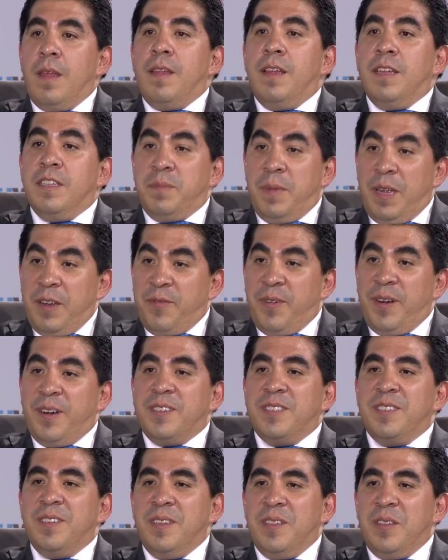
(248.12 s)
It's my
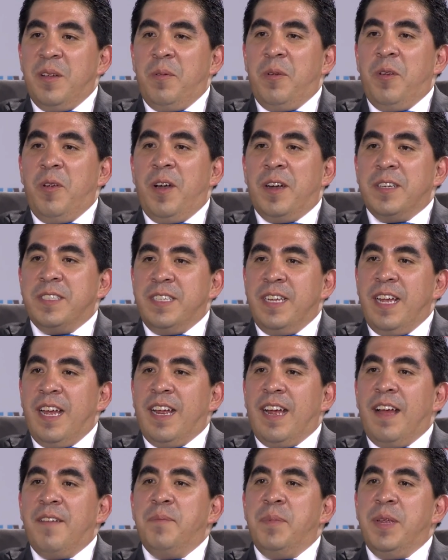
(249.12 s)
first WRC.
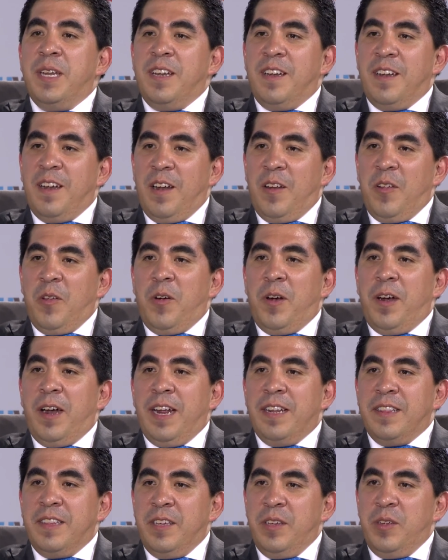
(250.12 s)
I have been in other
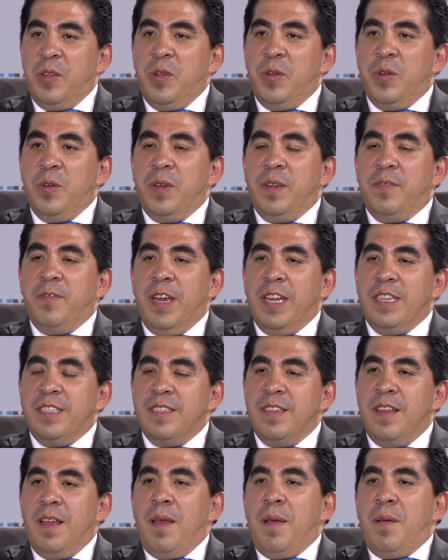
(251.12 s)
ITU
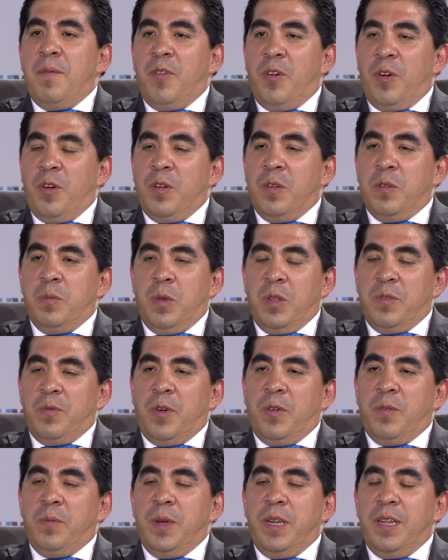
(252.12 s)
events, for, but
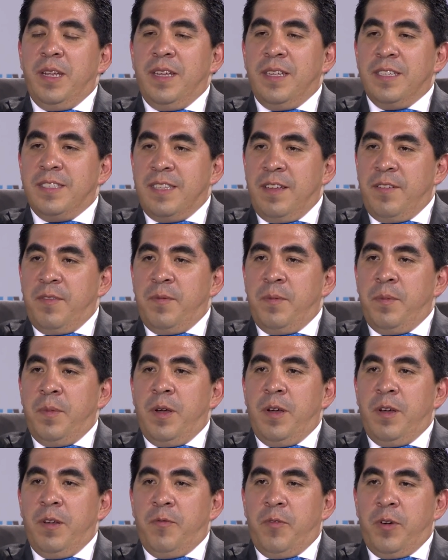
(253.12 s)
for me it's the
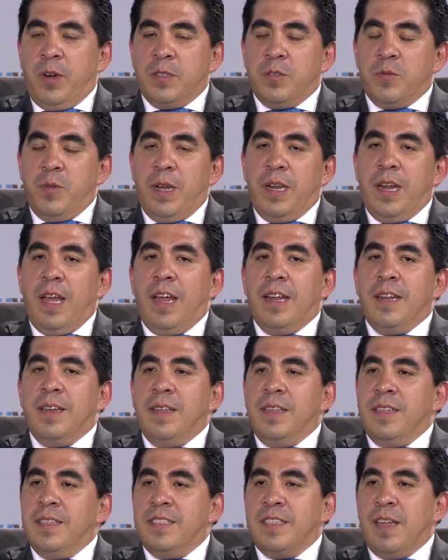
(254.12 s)
very first one, and
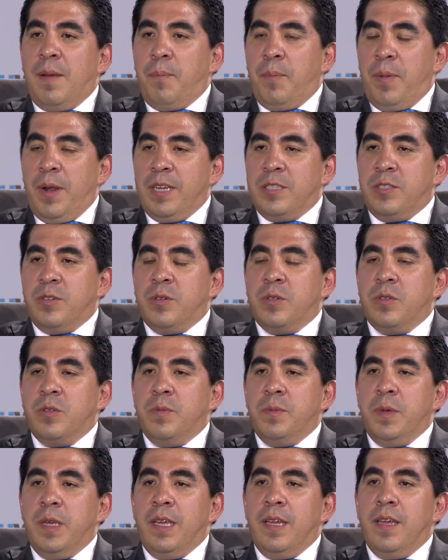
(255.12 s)
it's a pleasure
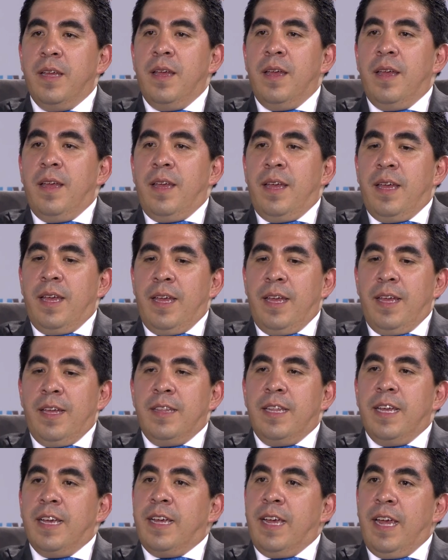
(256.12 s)
to be uh,
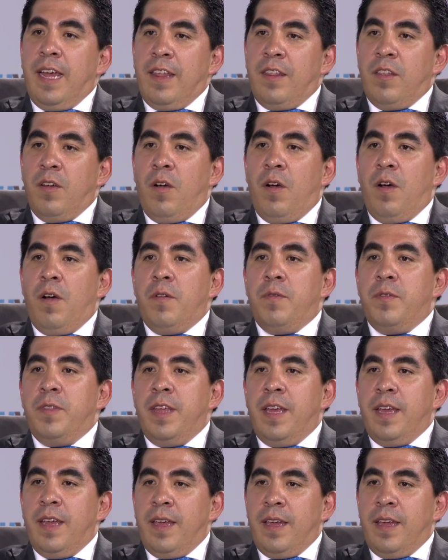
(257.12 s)
the head of the